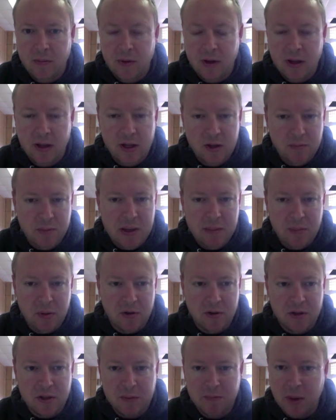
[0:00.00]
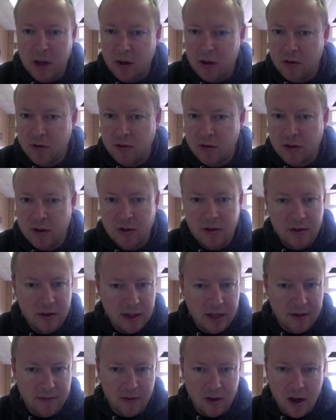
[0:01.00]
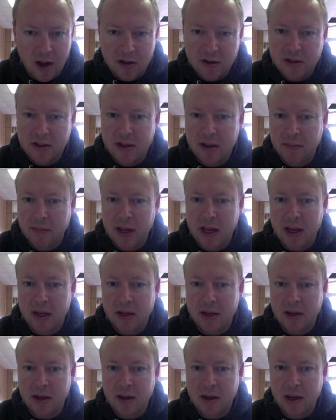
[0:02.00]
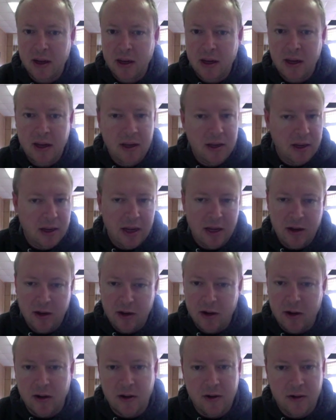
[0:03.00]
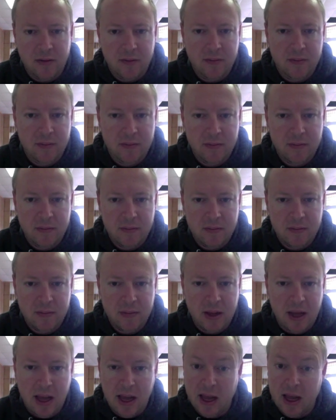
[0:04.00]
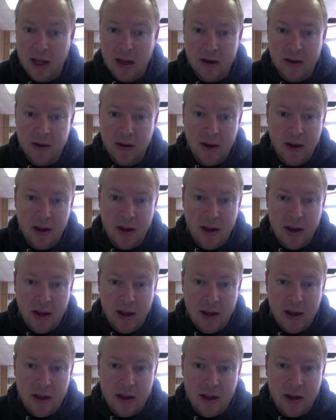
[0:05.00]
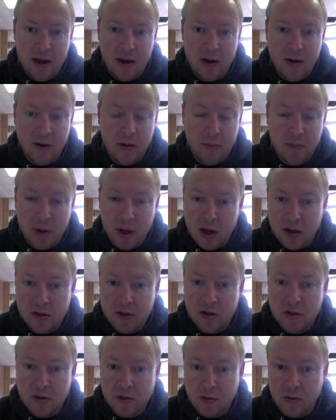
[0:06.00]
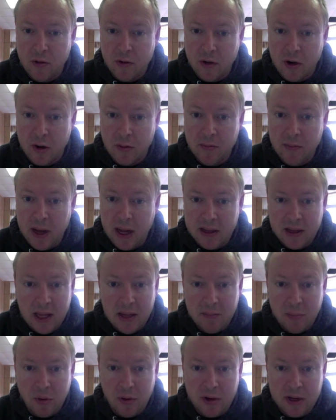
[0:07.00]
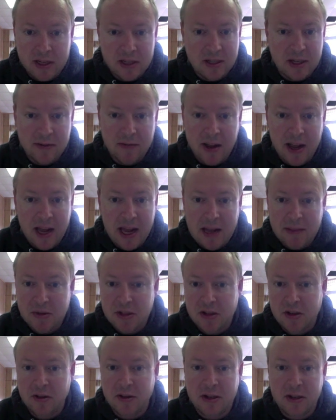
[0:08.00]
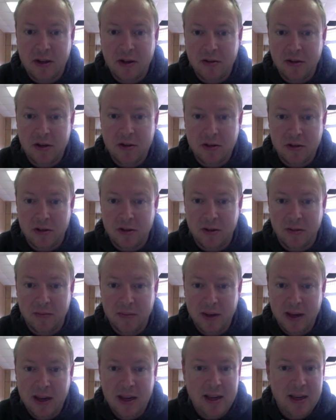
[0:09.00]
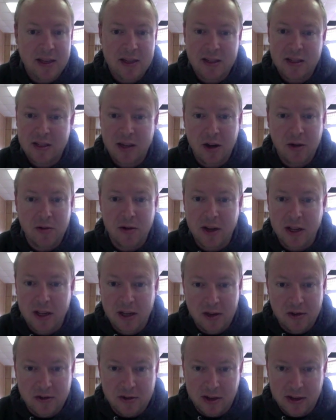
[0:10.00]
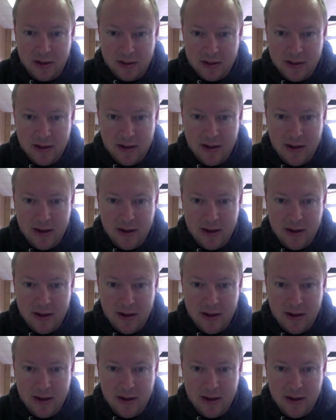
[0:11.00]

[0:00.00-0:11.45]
These people are exposed, they've lost the debate, and they're gone. And their bugs a swarm at that point is of absolutely no use to them. It's totally useless.